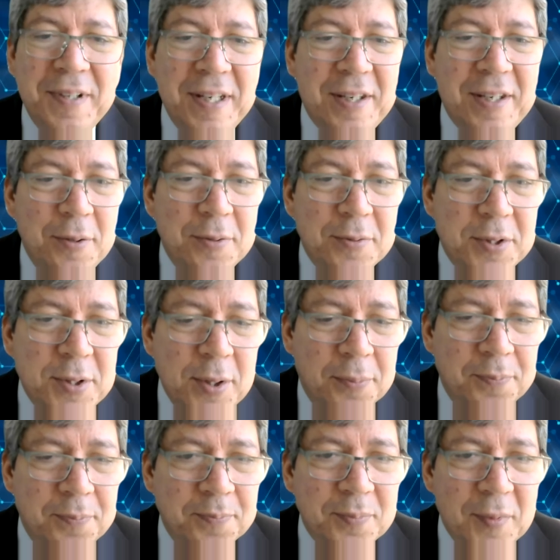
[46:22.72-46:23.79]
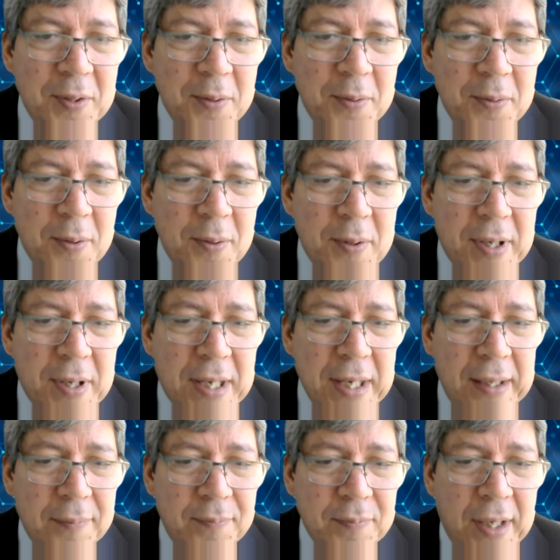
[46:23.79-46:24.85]
Thank you. So,
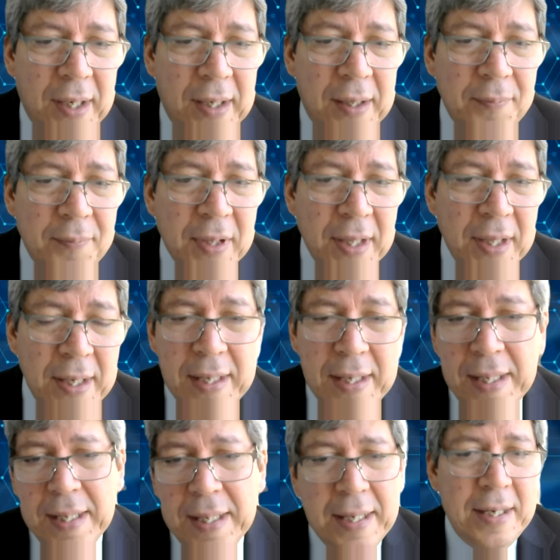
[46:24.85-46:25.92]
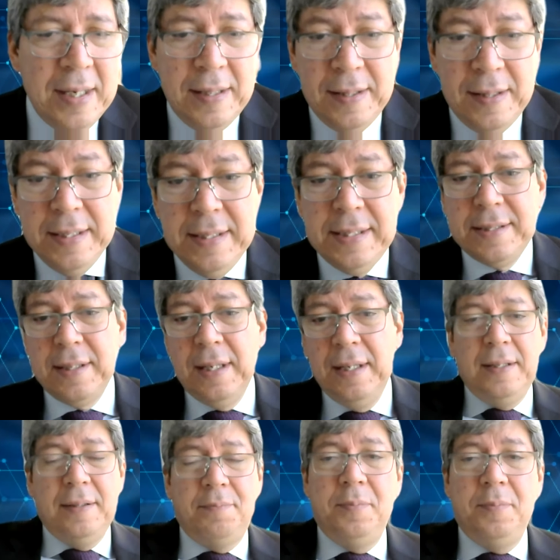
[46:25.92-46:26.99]
okay. This
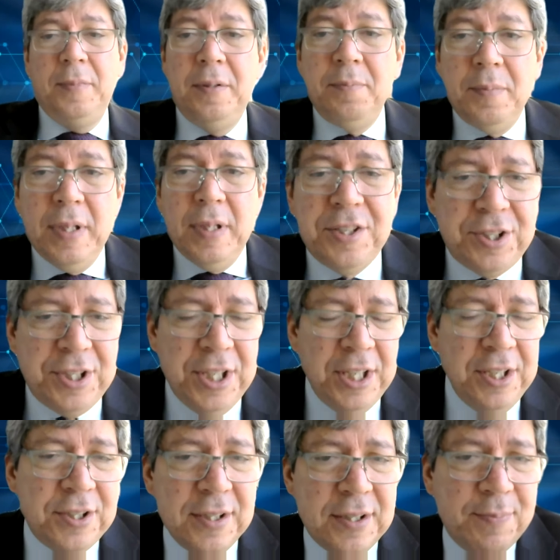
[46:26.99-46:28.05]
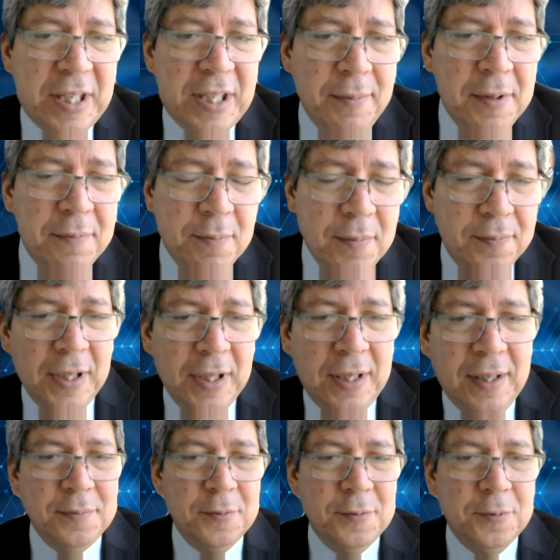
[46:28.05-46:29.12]
exchange is becoming
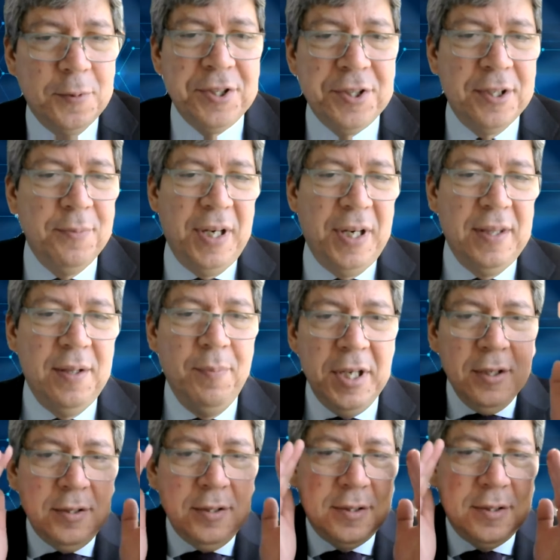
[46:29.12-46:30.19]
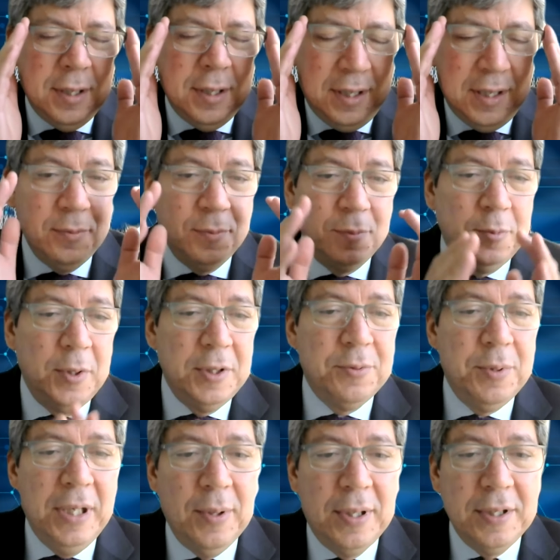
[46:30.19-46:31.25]
richer by the minute. We
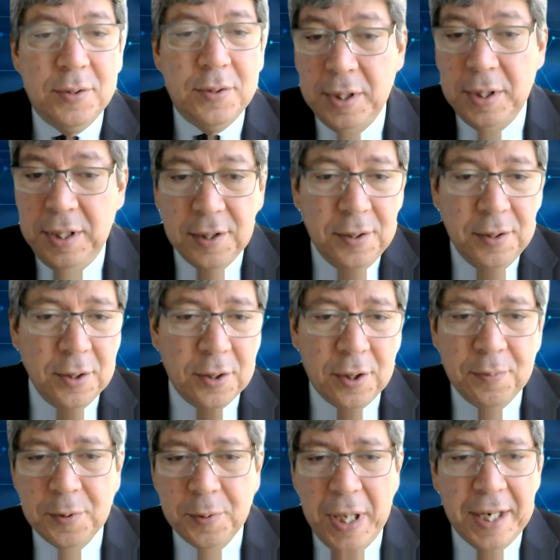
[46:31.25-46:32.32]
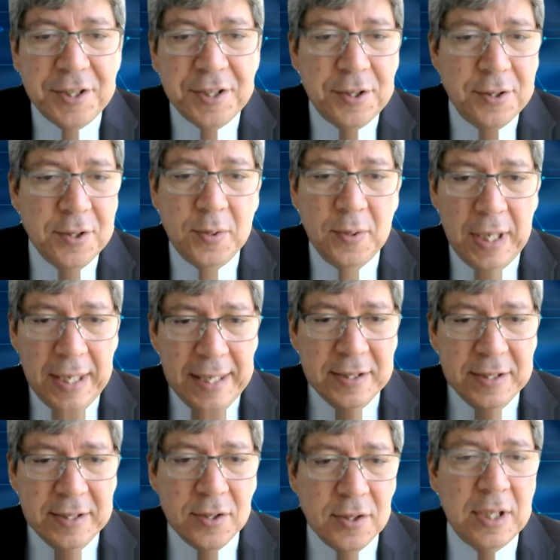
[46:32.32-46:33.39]
really want to hear your reactions to the
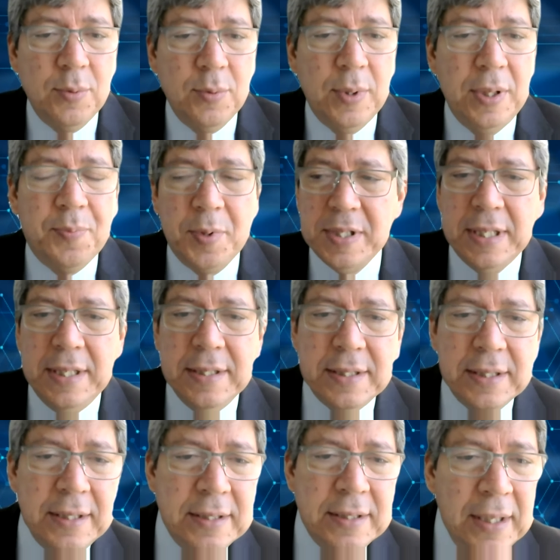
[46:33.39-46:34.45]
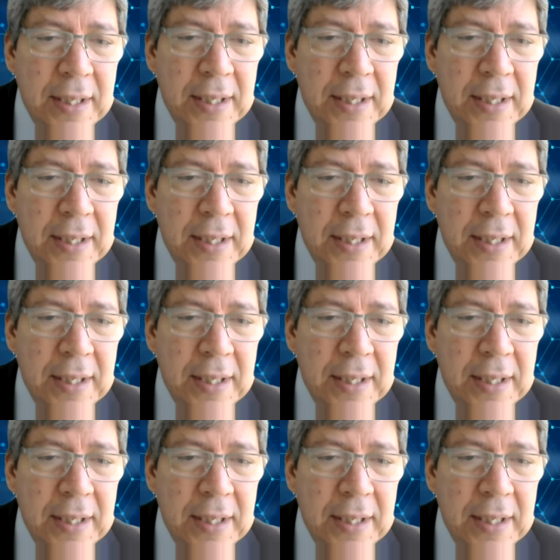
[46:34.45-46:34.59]
lessons that we presented.